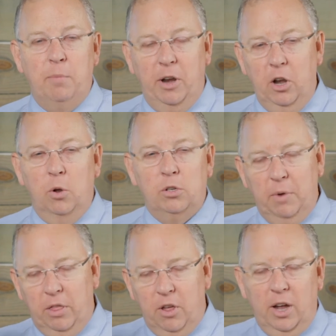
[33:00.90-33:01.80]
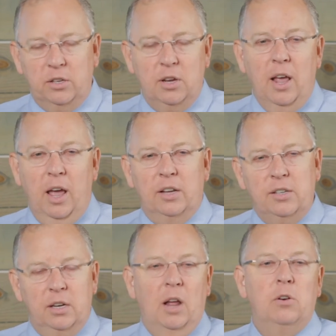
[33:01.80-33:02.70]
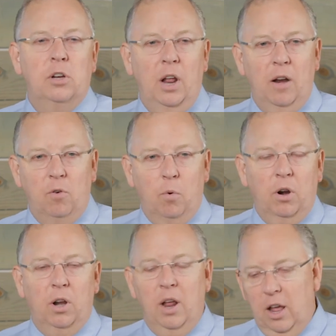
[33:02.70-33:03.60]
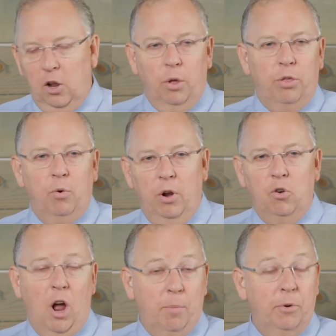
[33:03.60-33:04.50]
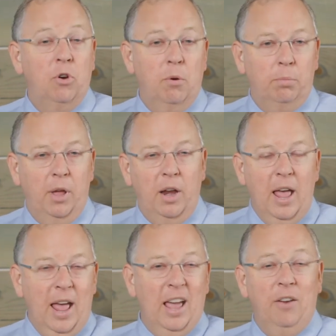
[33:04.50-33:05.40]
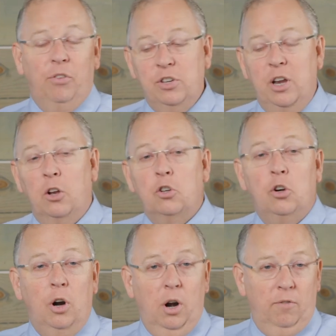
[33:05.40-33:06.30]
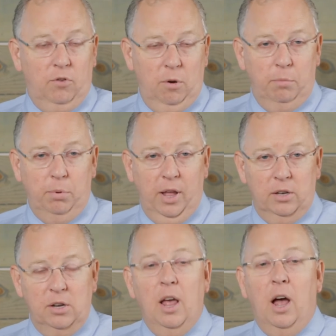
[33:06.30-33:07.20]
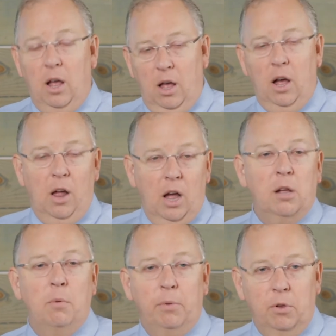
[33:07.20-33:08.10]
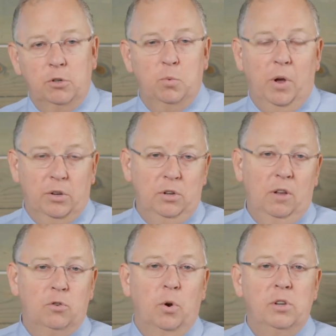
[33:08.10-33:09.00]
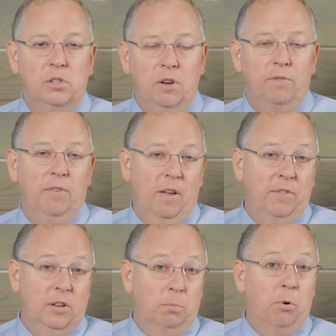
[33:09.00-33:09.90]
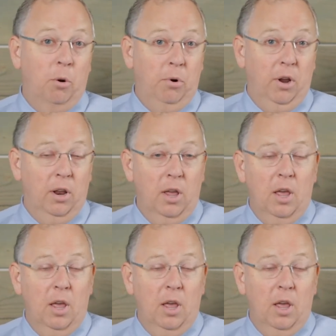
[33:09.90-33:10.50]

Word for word: and my notes and my thoughts. I'll sit down tonight after work and go through and drop a treatment plan. And if there's any alternative treatment plans, I'll, I'll come up with those as well. So you have choices if, if it's appropriate.